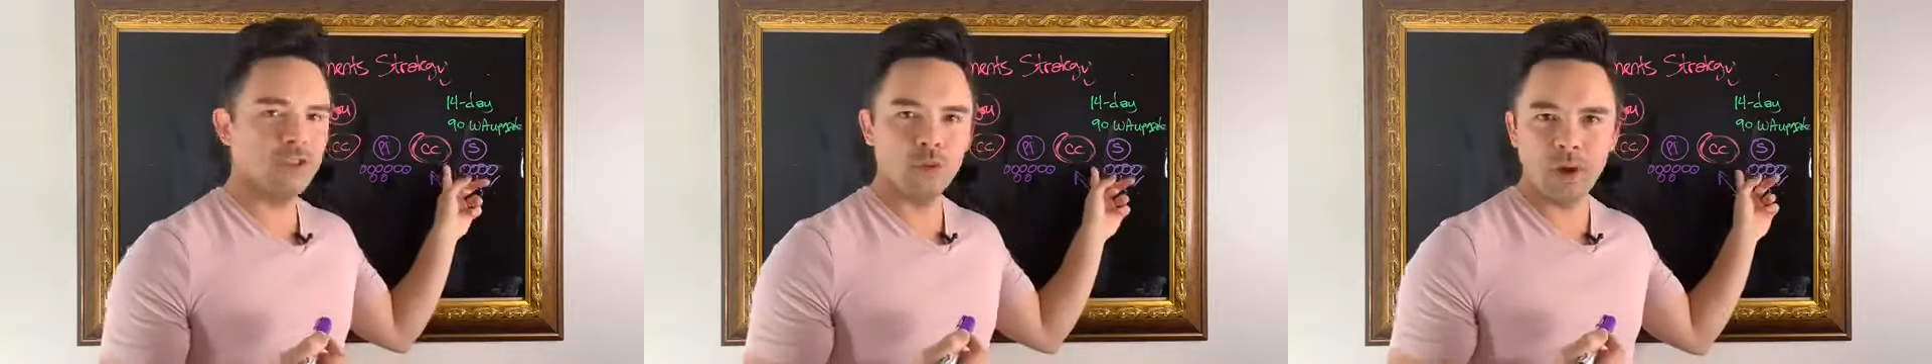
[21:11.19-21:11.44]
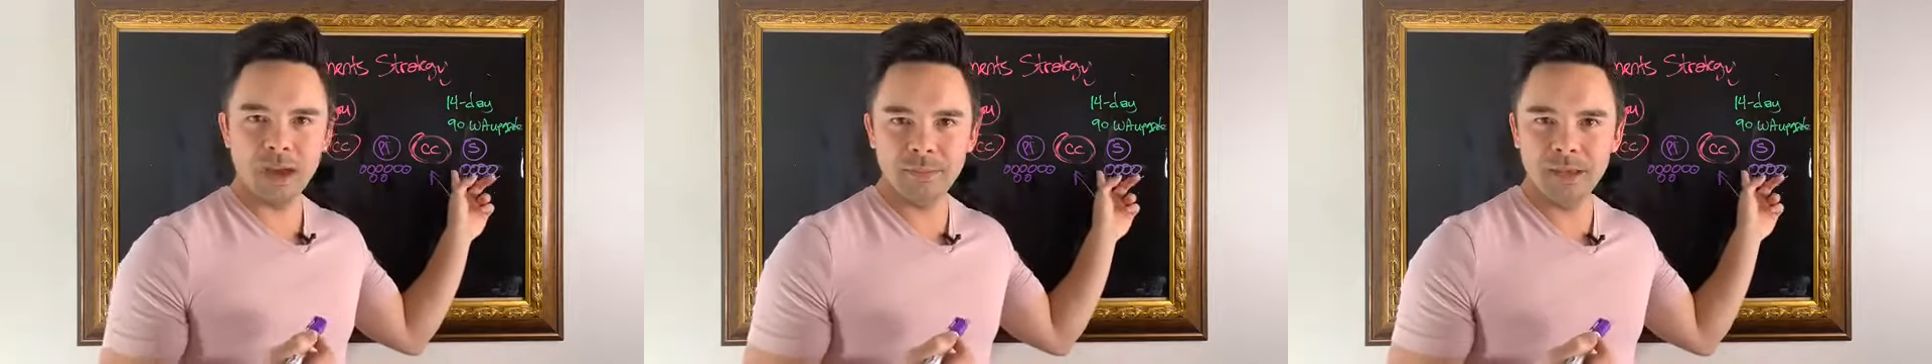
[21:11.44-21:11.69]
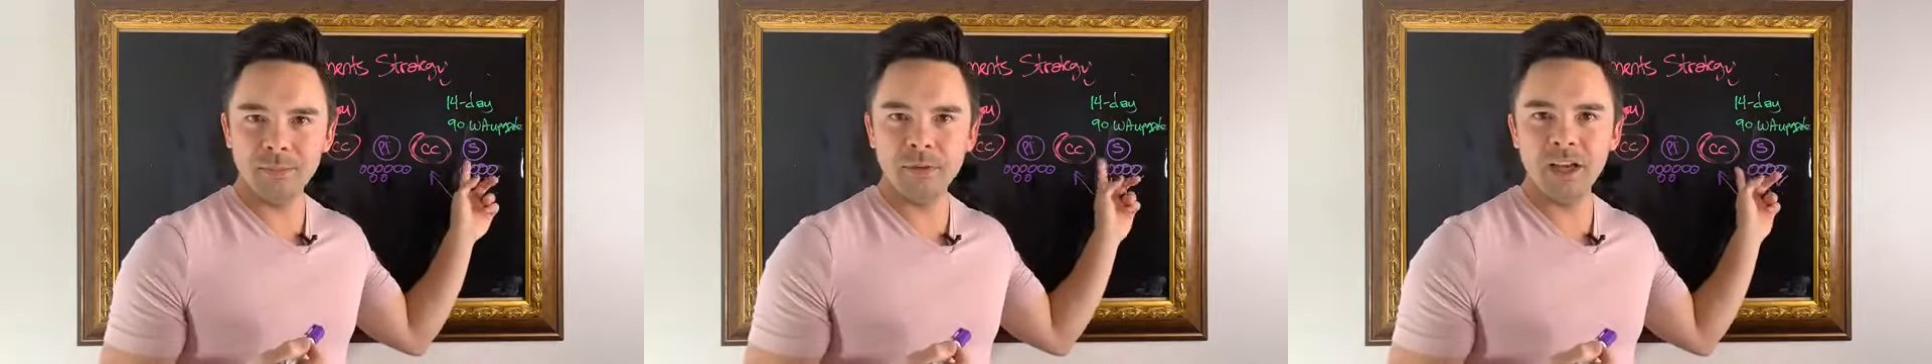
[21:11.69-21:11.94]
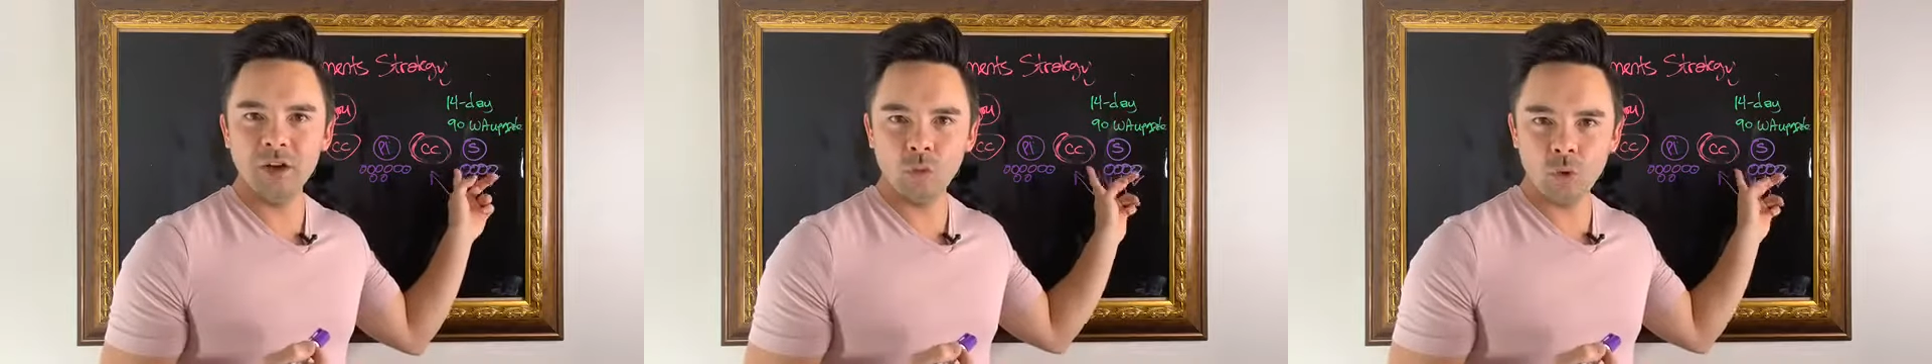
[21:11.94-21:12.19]
the right people
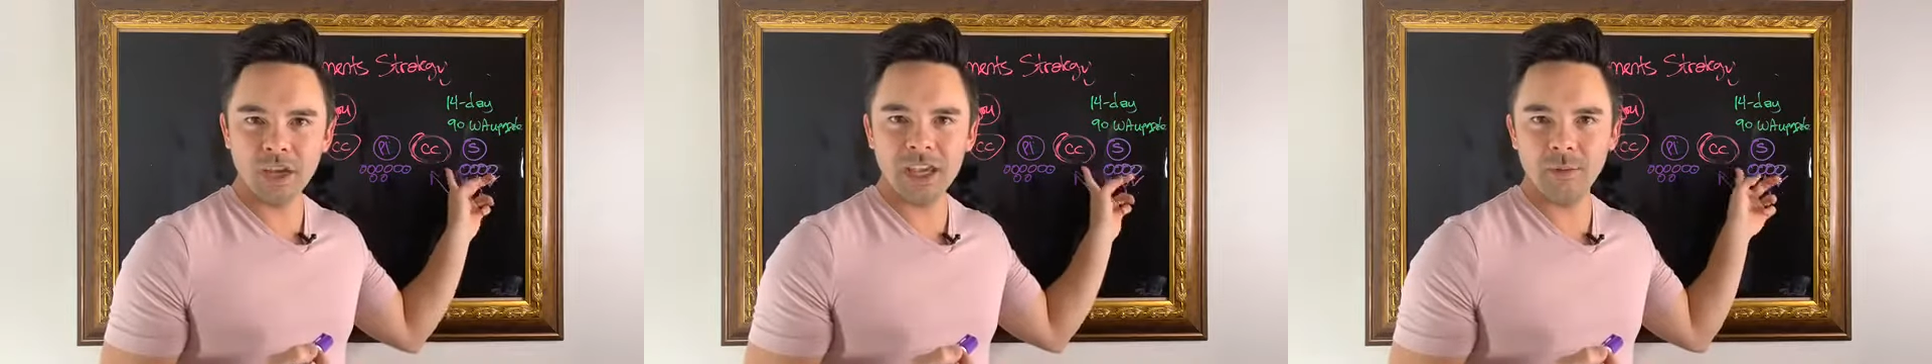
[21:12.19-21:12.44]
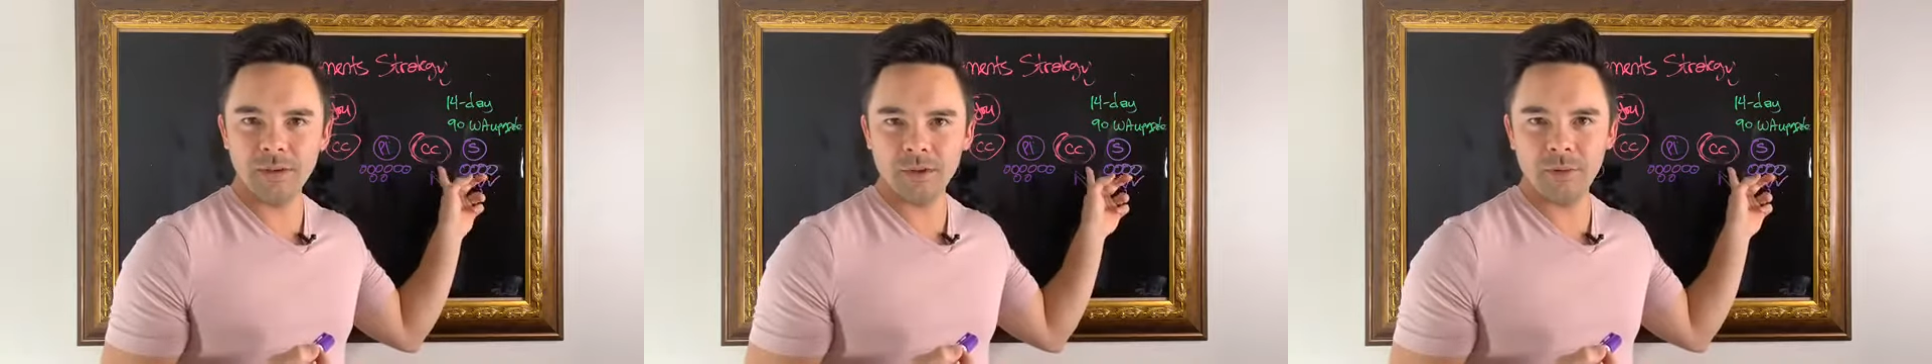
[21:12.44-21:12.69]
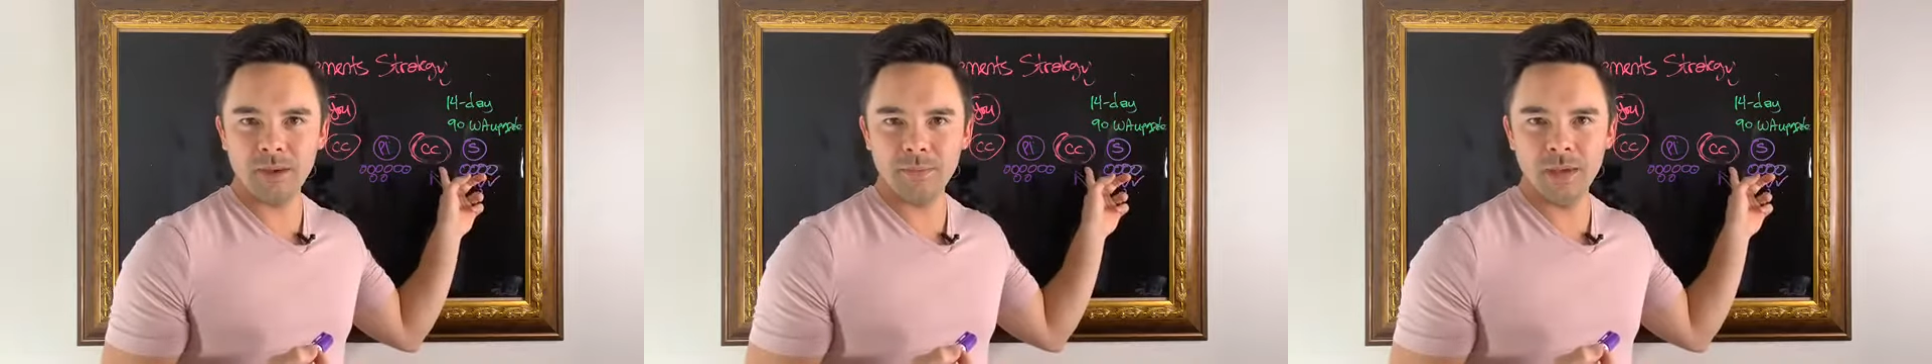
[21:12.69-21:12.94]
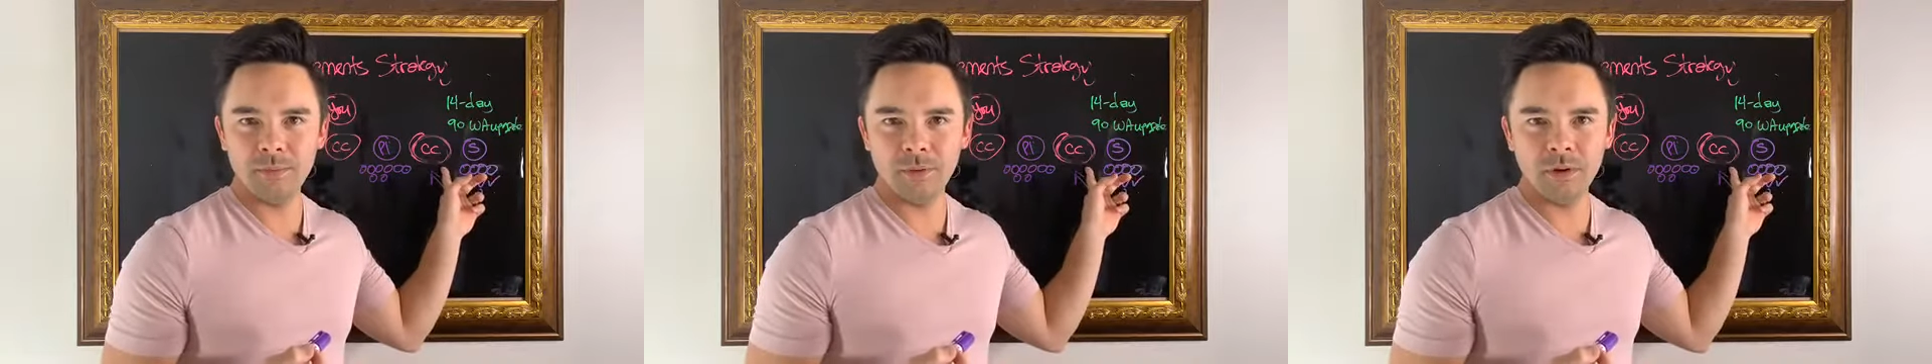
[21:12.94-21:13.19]
and working with the right
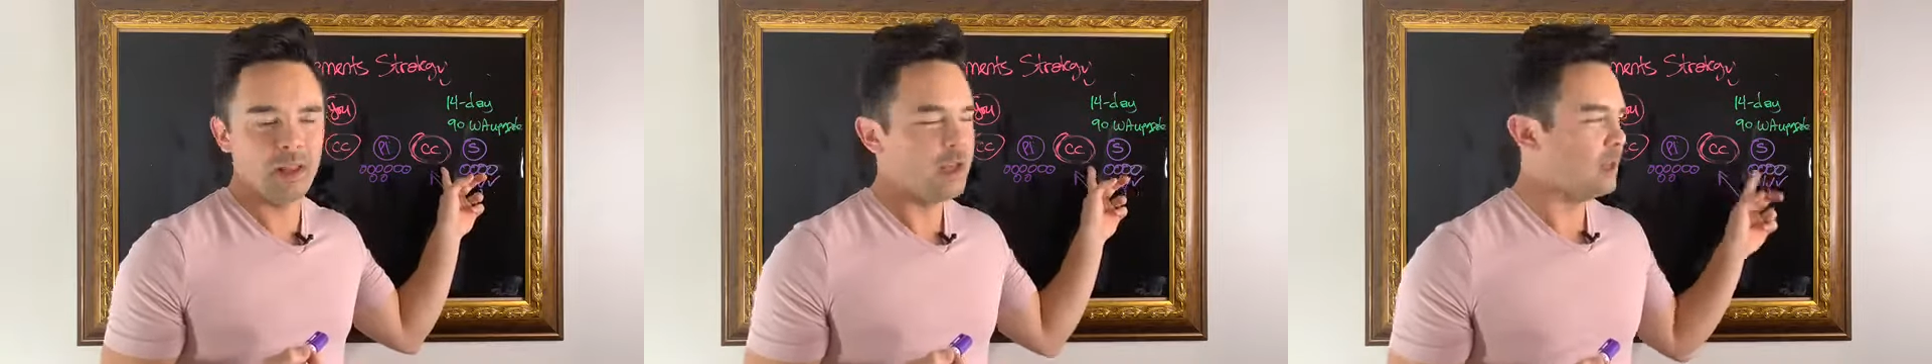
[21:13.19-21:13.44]
people,